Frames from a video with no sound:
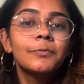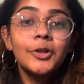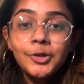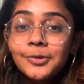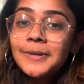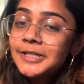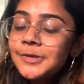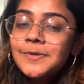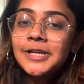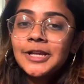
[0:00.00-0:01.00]
you're meant to
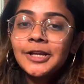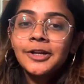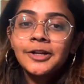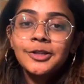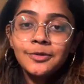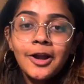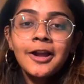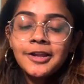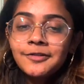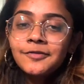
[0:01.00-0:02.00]
be here, you
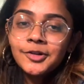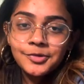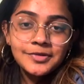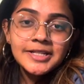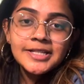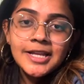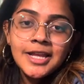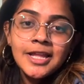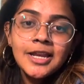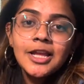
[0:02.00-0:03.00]
got in for a
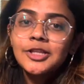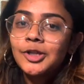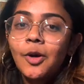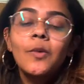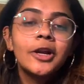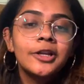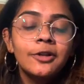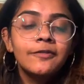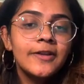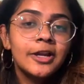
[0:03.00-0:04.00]
reason, don't worry, you'll
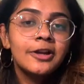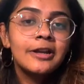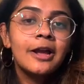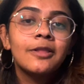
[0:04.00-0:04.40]
figure it out.